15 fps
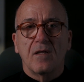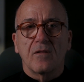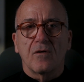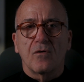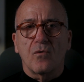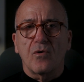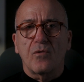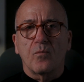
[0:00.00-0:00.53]
The
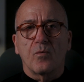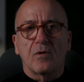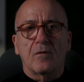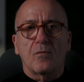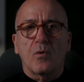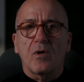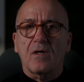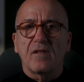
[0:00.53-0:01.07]
North
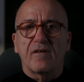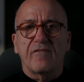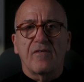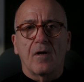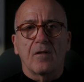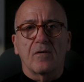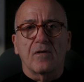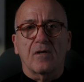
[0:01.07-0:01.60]
would quickly
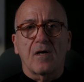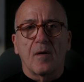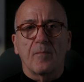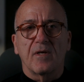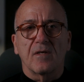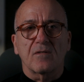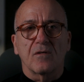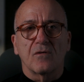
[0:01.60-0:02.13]
fall under
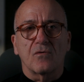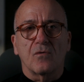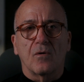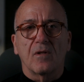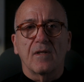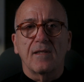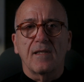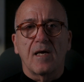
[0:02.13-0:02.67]
Communist
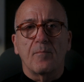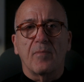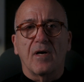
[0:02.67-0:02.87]
control and led by